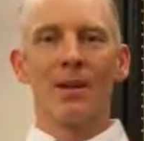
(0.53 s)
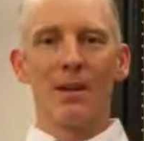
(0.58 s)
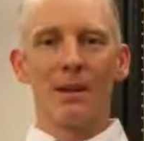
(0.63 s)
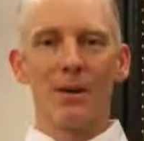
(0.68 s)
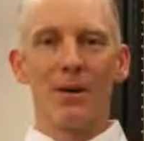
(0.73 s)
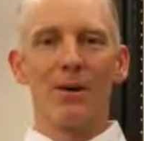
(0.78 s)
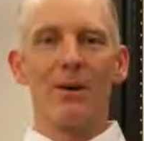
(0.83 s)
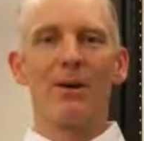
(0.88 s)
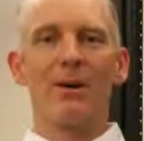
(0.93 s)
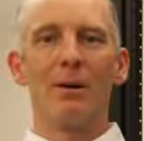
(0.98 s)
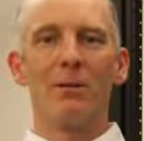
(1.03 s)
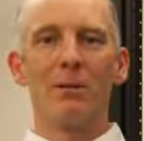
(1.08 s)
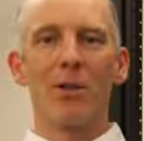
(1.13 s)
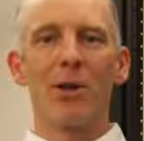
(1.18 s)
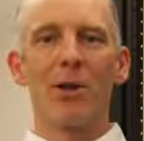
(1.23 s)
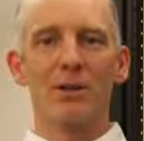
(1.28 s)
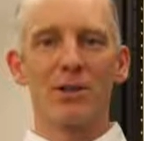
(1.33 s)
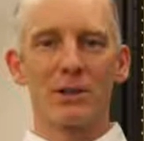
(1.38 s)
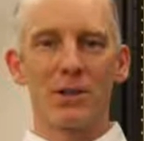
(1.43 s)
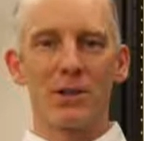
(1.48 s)
Hello, I'm
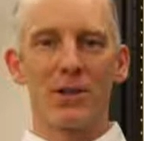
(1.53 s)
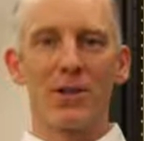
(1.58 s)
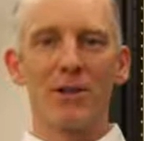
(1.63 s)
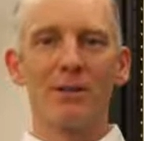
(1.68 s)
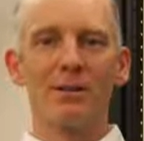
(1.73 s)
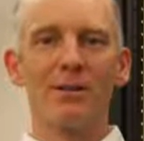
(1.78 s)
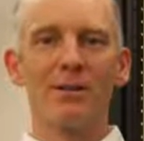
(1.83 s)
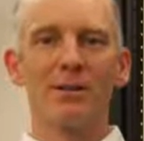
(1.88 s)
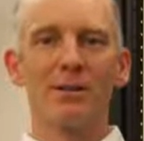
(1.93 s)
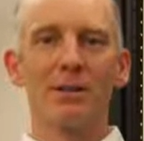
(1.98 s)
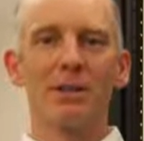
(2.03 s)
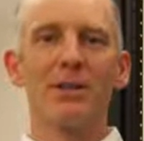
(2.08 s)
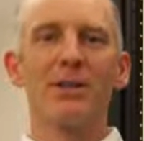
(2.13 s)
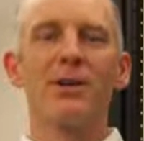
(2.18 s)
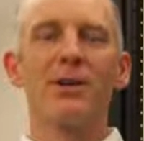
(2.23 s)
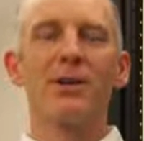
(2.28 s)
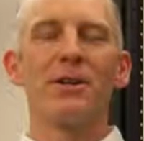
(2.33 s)
Leur, Senior